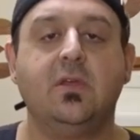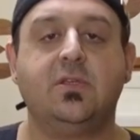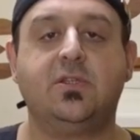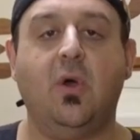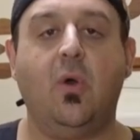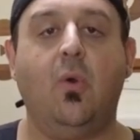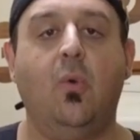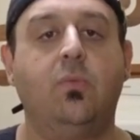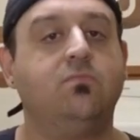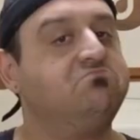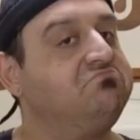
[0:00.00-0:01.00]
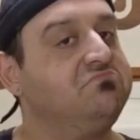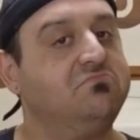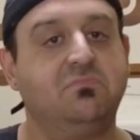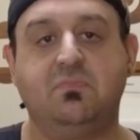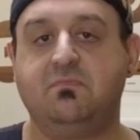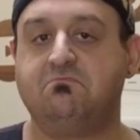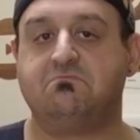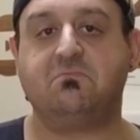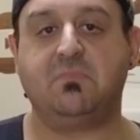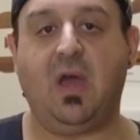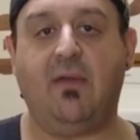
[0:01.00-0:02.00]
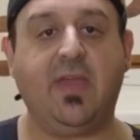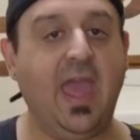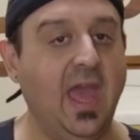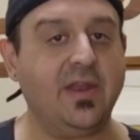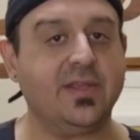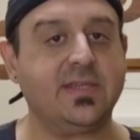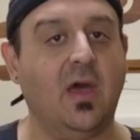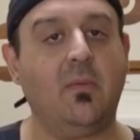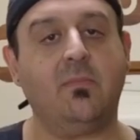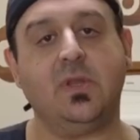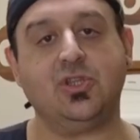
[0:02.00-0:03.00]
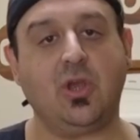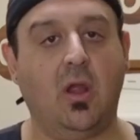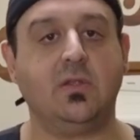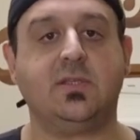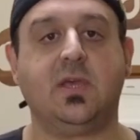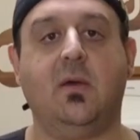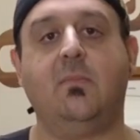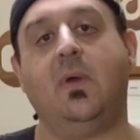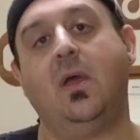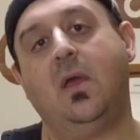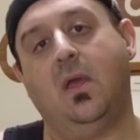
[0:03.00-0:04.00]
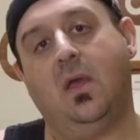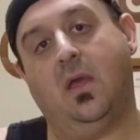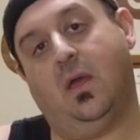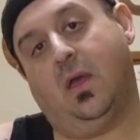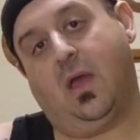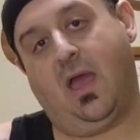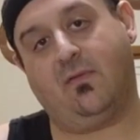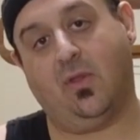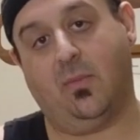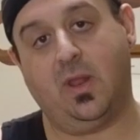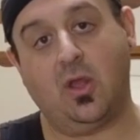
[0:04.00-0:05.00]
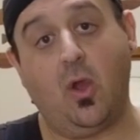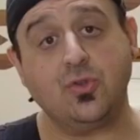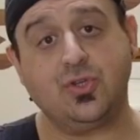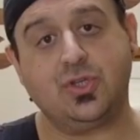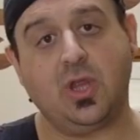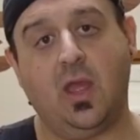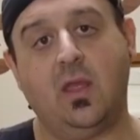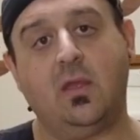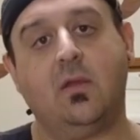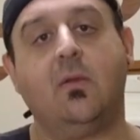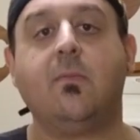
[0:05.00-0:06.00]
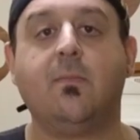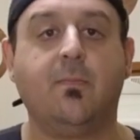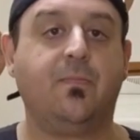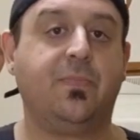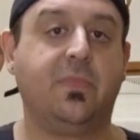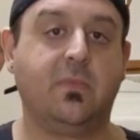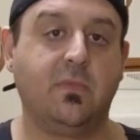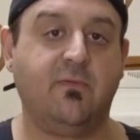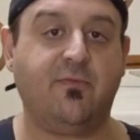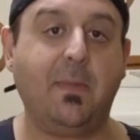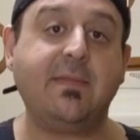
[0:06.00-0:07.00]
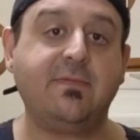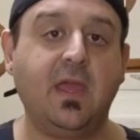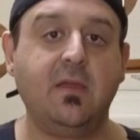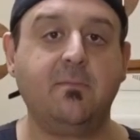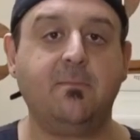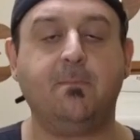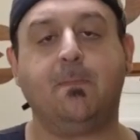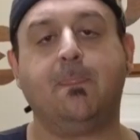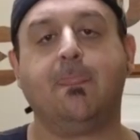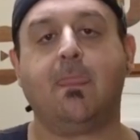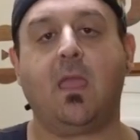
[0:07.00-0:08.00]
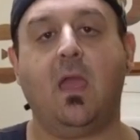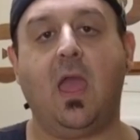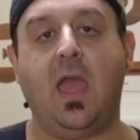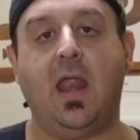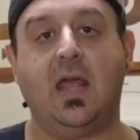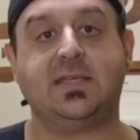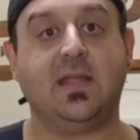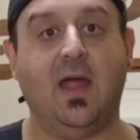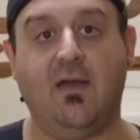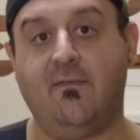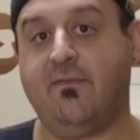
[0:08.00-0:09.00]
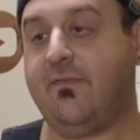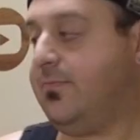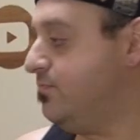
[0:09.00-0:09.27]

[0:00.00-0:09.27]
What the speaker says: So I've canned some and jarred some. I have a little bit of gochujang fermenting, and I still have,